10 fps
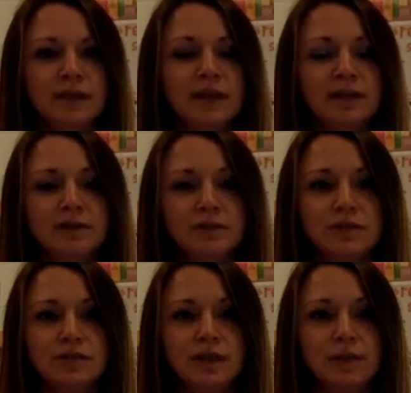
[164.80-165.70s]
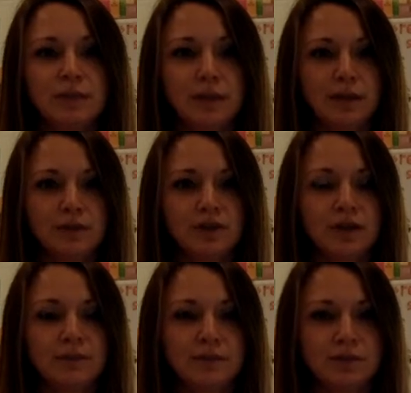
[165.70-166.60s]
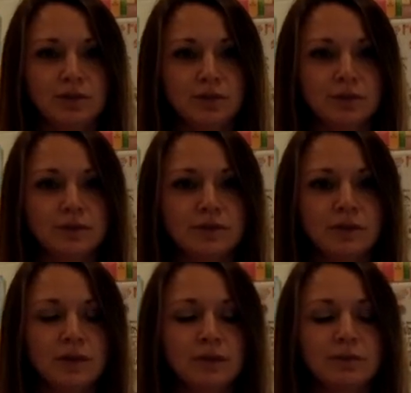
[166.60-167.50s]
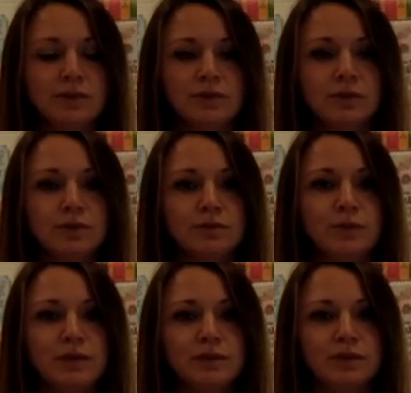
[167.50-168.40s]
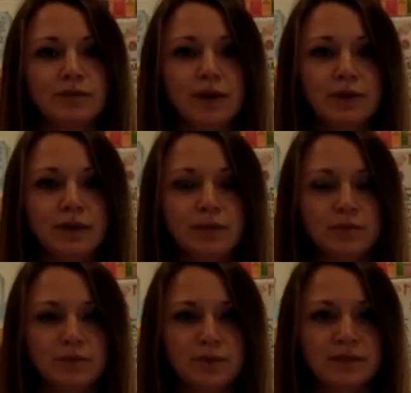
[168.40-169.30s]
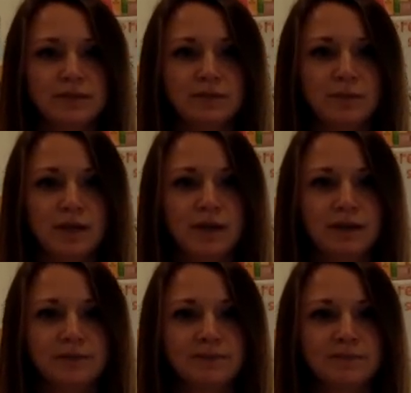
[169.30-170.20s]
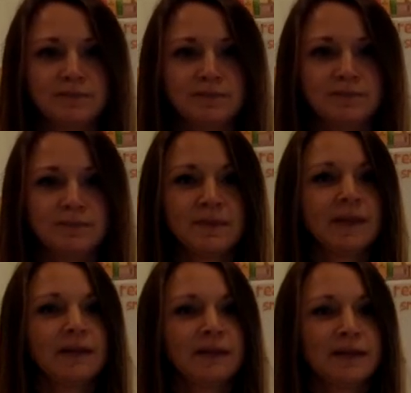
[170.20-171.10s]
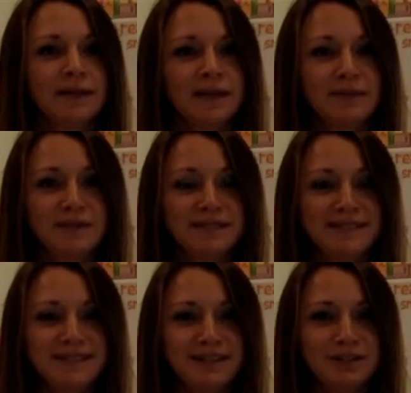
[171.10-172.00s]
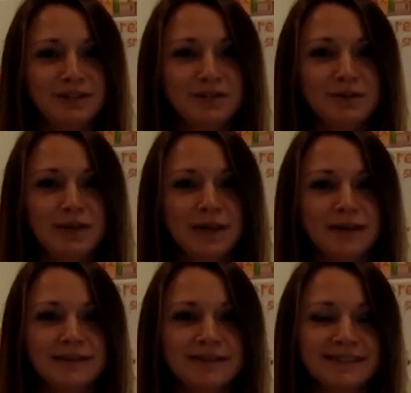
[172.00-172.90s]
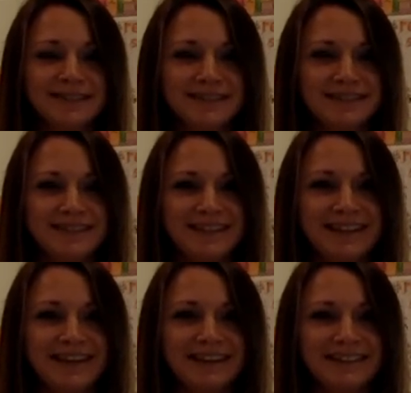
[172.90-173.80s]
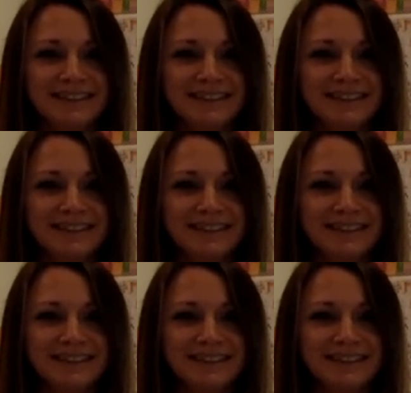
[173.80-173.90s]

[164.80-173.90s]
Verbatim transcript: And I also teach the AP Language and Composition course, which is a course based on rhetoric and persuasive speaking. Can't wait to see you here soon, Lions. See you later.